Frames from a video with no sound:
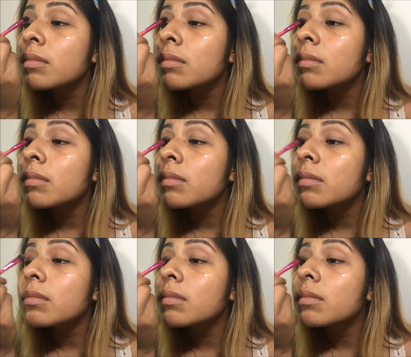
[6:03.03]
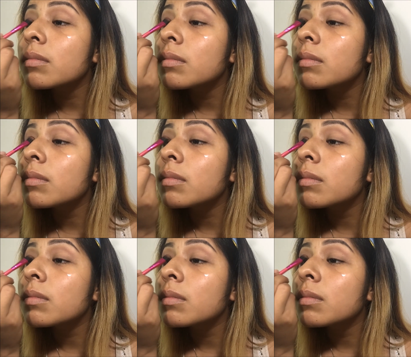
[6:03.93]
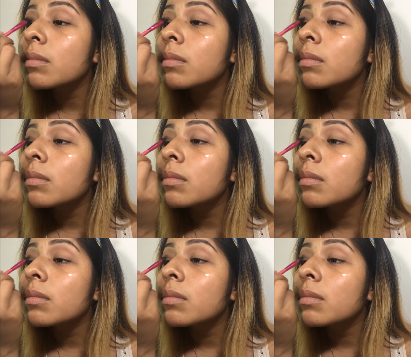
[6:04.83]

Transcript: Nothing is said.